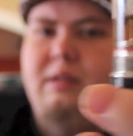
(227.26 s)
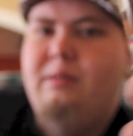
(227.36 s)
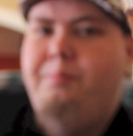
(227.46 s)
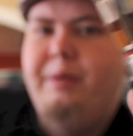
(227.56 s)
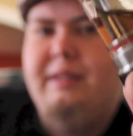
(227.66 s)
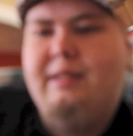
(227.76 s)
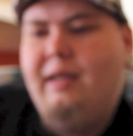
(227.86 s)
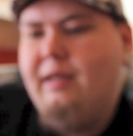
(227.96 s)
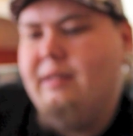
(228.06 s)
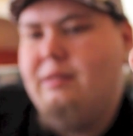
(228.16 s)
It's a big
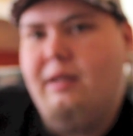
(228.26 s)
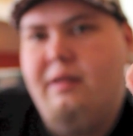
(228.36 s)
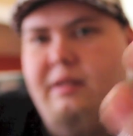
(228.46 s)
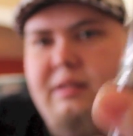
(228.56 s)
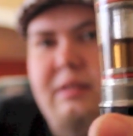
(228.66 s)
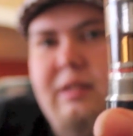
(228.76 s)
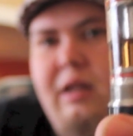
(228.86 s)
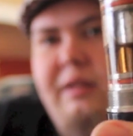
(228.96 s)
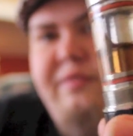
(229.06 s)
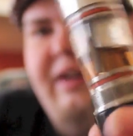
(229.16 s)
tank. It's a
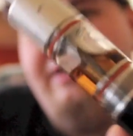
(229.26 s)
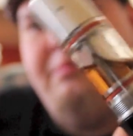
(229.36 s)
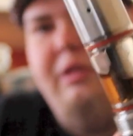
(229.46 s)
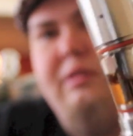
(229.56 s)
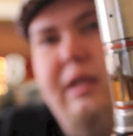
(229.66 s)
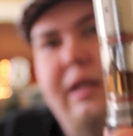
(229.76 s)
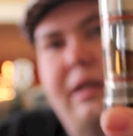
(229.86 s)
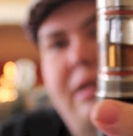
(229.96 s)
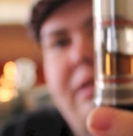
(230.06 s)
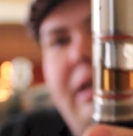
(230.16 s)
solid 5 mil tank.